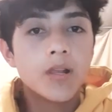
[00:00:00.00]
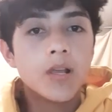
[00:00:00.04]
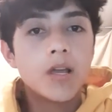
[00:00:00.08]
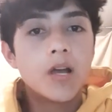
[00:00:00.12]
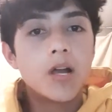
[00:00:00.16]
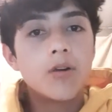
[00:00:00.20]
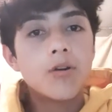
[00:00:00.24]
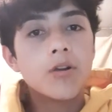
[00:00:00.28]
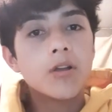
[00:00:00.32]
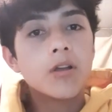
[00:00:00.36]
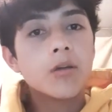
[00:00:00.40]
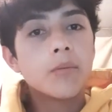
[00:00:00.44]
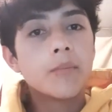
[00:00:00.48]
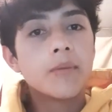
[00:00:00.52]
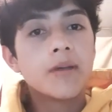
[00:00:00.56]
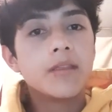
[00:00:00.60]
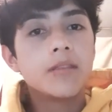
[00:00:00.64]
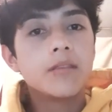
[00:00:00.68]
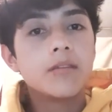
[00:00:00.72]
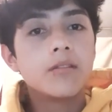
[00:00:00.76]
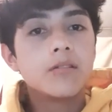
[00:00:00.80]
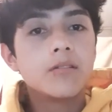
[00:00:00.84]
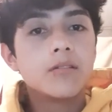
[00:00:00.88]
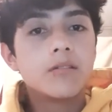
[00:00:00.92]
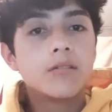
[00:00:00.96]
I
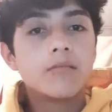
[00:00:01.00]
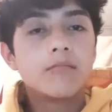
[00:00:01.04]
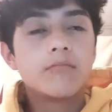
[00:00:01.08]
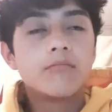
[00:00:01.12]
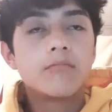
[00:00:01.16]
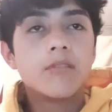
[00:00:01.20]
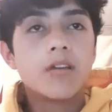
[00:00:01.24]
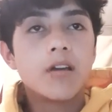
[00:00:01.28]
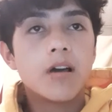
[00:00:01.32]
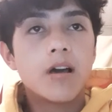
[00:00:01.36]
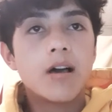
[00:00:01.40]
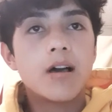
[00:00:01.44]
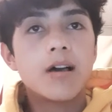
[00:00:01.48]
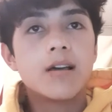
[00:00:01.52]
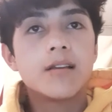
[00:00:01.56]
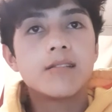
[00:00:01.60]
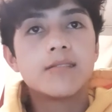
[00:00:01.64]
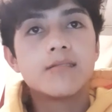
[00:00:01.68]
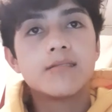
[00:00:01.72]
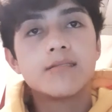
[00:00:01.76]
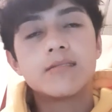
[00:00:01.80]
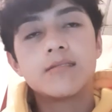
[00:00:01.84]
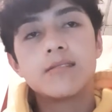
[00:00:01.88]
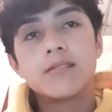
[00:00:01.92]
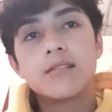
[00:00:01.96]
recommend you
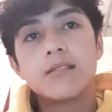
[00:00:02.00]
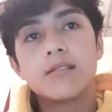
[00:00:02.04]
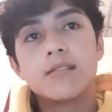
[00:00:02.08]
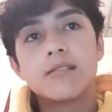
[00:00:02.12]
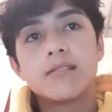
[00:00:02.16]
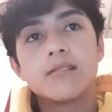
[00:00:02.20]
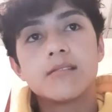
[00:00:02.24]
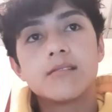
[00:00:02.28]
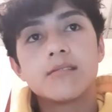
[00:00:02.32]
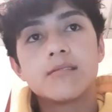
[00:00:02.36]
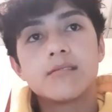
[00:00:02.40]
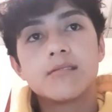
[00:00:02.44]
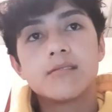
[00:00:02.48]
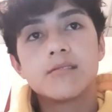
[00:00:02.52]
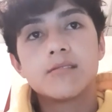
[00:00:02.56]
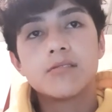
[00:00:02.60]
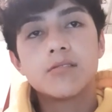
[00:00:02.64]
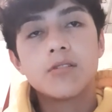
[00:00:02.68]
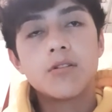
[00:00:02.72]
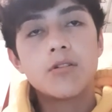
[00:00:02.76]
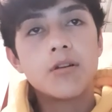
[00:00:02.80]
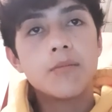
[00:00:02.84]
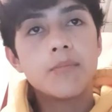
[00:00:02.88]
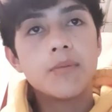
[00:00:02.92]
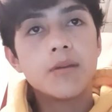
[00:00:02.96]
guys this
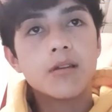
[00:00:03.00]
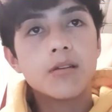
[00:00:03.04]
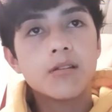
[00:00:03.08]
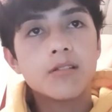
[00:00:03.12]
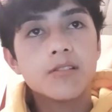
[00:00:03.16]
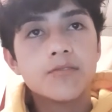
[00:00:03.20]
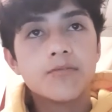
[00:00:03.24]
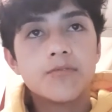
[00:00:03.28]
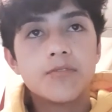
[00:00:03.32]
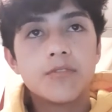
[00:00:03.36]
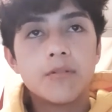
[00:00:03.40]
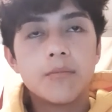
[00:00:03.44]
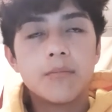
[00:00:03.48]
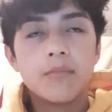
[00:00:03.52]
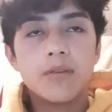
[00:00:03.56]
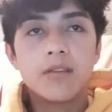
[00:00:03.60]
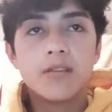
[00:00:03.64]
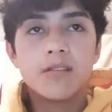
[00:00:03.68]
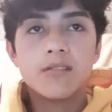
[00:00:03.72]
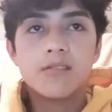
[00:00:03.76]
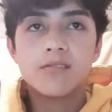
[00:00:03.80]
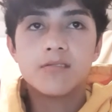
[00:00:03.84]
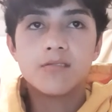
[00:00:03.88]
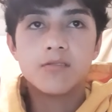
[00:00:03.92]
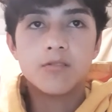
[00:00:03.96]
story because for
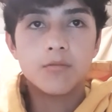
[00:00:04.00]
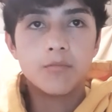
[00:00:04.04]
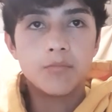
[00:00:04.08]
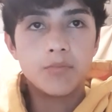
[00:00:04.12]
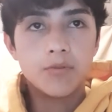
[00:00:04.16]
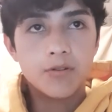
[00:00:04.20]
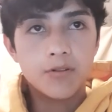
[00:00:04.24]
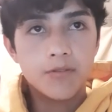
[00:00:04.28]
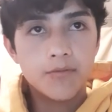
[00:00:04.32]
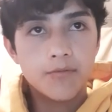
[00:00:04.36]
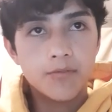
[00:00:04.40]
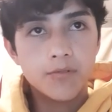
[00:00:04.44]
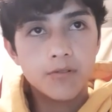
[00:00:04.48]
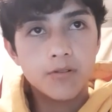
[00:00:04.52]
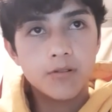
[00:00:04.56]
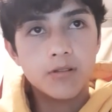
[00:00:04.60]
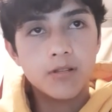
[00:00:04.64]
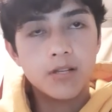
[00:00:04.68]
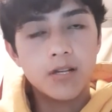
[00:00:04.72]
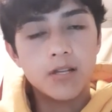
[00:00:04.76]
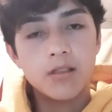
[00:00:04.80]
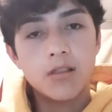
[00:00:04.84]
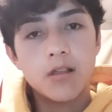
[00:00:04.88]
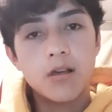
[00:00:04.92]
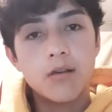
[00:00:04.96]
me it's so beautiful.
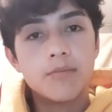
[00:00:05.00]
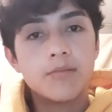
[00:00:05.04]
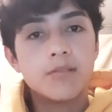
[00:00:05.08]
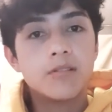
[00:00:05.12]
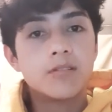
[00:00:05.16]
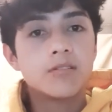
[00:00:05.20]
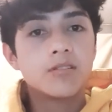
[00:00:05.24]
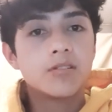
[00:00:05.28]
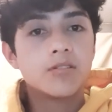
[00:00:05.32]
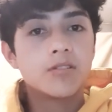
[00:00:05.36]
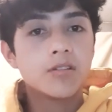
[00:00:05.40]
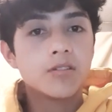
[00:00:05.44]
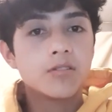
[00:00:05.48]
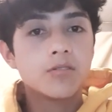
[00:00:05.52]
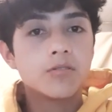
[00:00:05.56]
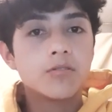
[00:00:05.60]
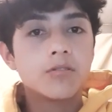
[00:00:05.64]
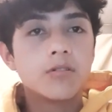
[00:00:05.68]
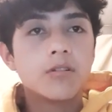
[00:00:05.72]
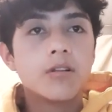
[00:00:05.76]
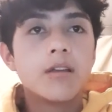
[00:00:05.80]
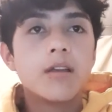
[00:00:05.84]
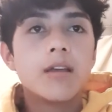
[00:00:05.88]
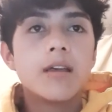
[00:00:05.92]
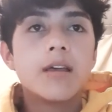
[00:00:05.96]
I love
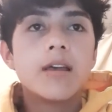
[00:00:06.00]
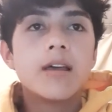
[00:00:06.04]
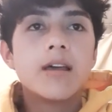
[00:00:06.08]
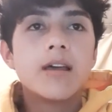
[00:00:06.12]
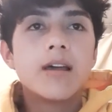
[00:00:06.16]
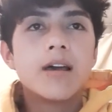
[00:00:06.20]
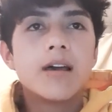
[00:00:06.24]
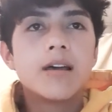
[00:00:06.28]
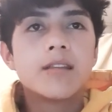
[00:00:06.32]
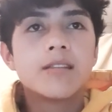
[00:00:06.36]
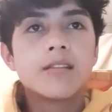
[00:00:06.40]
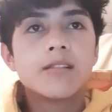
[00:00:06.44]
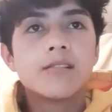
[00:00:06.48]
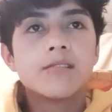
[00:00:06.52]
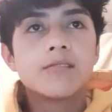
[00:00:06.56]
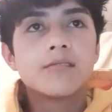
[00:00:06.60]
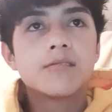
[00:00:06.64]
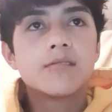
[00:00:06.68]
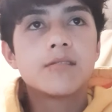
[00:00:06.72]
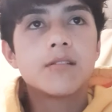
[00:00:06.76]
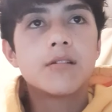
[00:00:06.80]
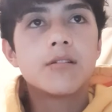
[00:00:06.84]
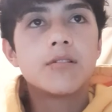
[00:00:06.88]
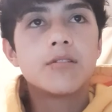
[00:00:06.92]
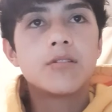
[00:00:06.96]
literature, and
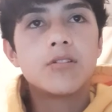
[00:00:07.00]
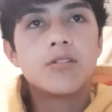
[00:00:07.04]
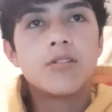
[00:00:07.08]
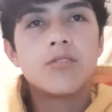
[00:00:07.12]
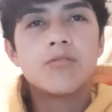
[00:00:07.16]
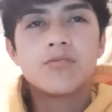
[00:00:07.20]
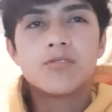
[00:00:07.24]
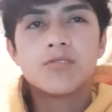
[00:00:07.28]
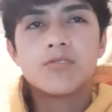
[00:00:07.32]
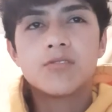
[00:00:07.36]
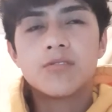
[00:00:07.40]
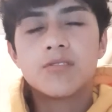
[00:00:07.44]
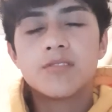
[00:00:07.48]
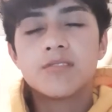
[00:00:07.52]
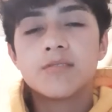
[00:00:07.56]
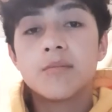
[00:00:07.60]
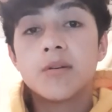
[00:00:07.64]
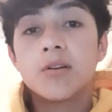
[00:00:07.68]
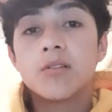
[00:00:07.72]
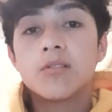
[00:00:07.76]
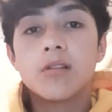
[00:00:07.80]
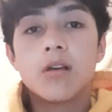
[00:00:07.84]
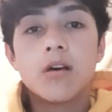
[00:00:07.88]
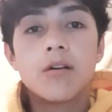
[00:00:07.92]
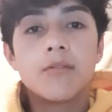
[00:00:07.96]
also you know stories
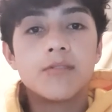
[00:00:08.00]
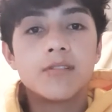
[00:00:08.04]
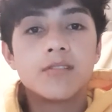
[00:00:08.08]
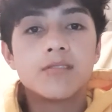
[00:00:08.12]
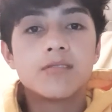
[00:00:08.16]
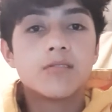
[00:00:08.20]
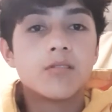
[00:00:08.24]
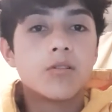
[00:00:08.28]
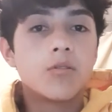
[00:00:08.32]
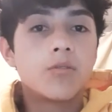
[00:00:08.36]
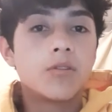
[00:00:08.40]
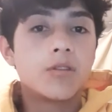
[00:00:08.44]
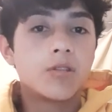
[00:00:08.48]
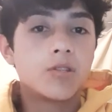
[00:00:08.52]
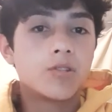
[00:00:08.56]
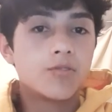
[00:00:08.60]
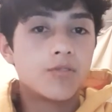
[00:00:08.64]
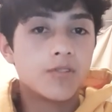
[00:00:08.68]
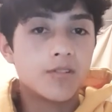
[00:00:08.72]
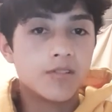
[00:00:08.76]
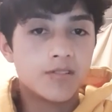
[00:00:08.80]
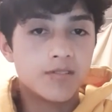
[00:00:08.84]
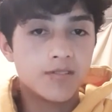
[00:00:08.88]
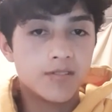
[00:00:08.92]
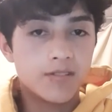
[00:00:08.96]
about love is so
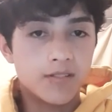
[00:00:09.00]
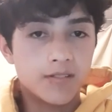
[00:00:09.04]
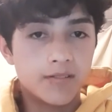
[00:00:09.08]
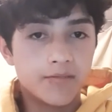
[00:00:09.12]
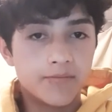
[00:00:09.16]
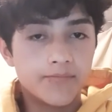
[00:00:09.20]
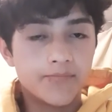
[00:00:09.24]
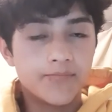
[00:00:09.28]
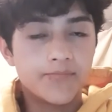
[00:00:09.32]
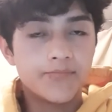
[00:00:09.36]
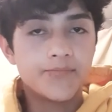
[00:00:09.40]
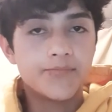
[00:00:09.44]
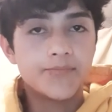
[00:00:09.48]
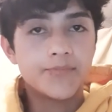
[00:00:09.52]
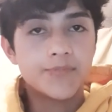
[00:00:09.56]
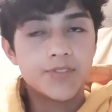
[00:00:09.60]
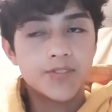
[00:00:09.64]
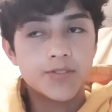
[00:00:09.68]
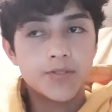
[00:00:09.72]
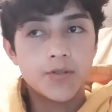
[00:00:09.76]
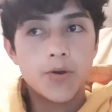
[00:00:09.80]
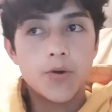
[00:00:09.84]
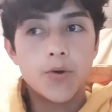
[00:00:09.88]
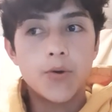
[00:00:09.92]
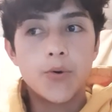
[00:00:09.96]
interesting.
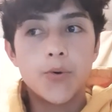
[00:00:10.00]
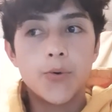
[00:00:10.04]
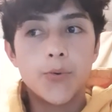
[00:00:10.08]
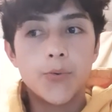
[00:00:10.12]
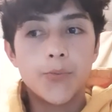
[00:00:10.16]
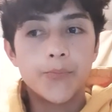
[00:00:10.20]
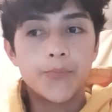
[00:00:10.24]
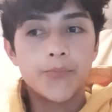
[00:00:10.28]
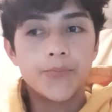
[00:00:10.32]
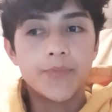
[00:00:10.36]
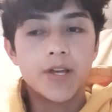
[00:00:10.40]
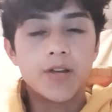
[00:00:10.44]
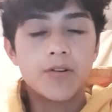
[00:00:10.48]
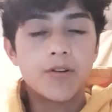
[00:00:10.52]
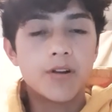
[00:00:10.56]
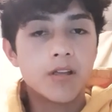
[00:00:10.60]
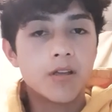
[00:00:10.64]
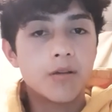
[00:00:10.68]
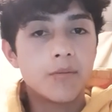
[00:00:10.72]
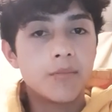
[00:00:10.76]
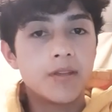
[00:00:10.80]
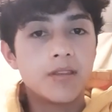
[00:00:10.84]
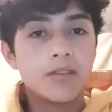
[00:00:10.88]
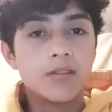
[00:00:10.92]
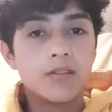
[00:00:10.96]
So I
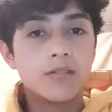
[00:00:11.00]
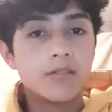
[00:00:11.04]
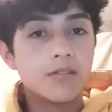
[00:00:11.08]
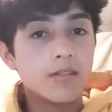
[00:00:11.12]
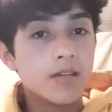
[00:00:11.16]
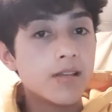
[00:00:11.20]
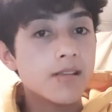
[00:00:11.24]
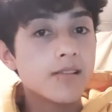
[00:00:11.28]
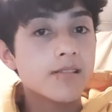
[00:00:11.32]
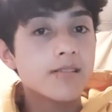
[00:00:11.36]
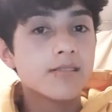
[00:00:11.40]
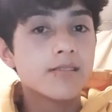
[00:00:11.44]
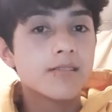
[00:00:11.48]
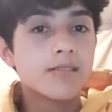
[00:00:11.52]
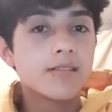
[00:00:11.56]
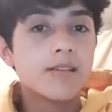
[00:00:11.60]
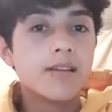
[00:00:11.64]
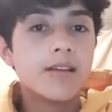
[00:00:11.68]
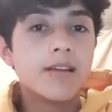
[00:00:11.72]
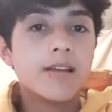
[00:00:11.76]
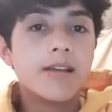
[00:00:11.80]
recommend you this.